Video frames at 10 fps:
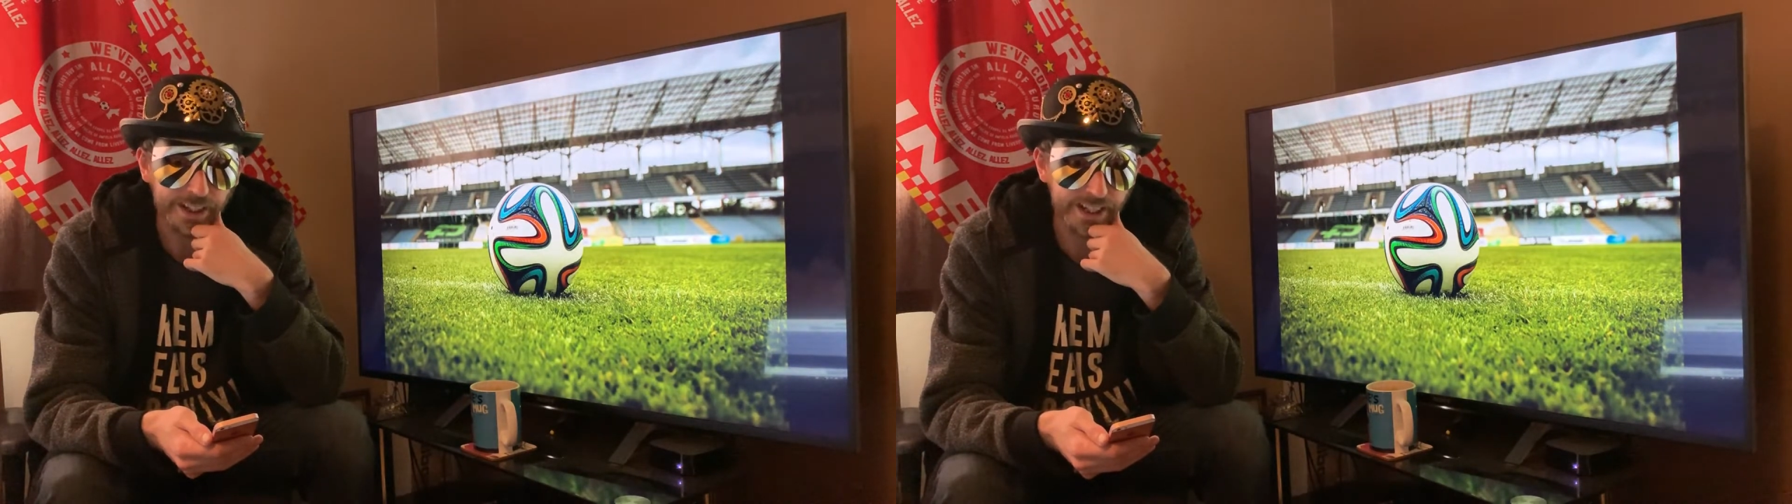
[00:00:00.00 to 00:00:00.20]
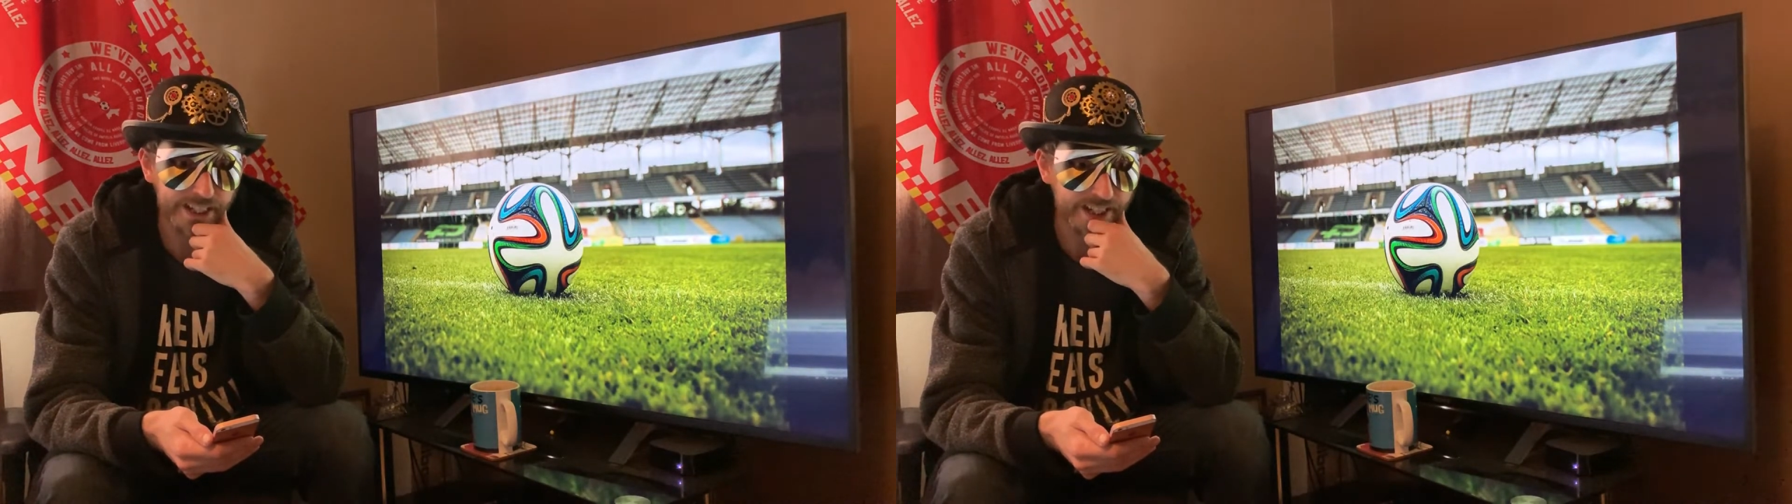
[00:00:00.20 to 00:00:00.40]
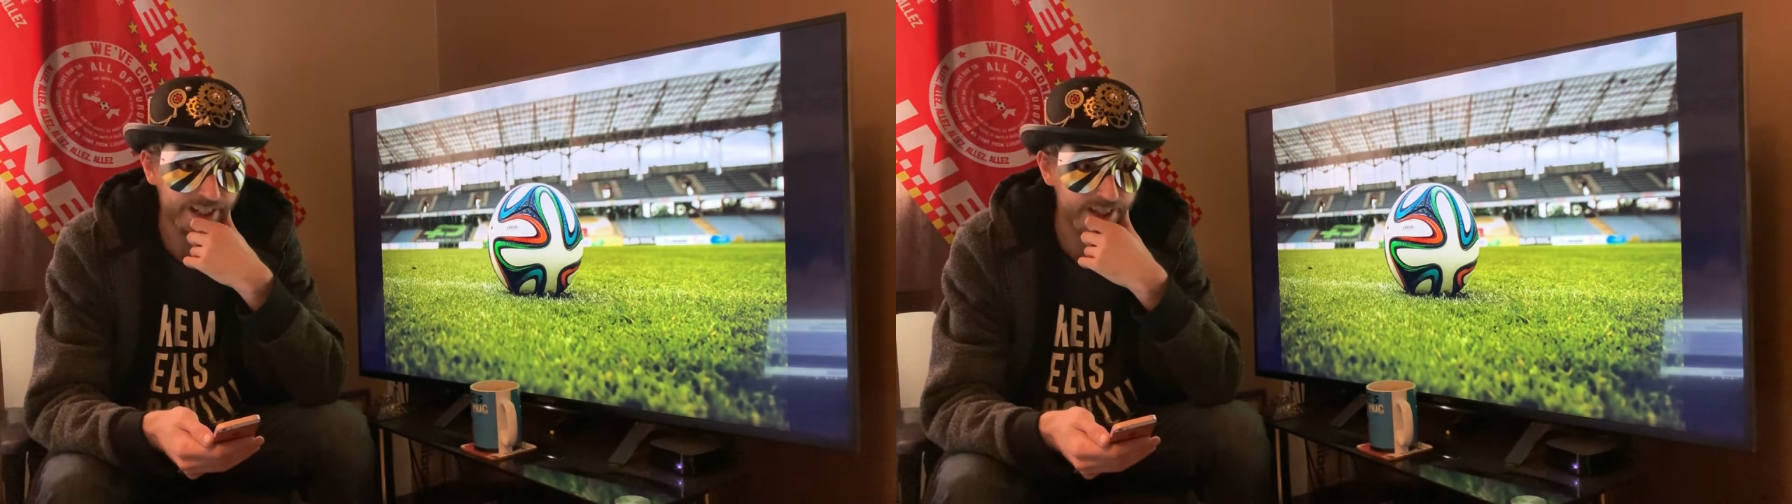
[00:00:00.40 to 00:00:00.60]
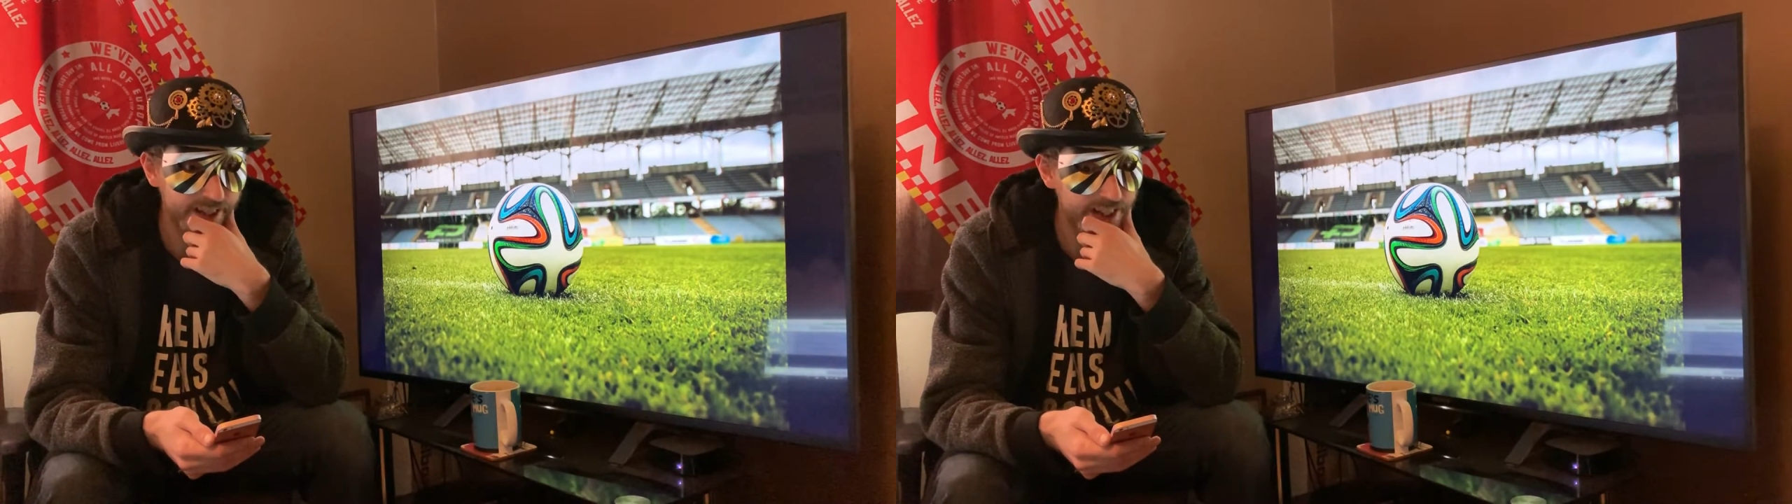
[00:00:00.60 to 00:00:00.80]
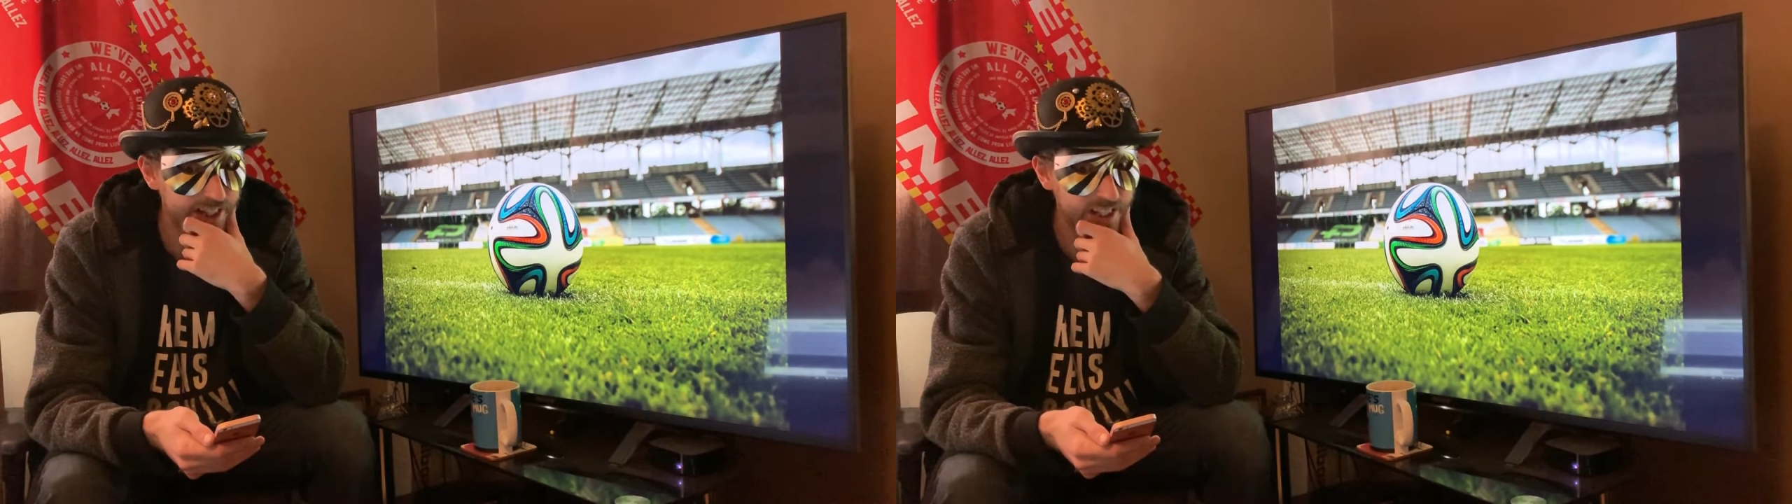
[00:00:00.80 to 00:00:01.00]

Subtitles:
in the ascendancy.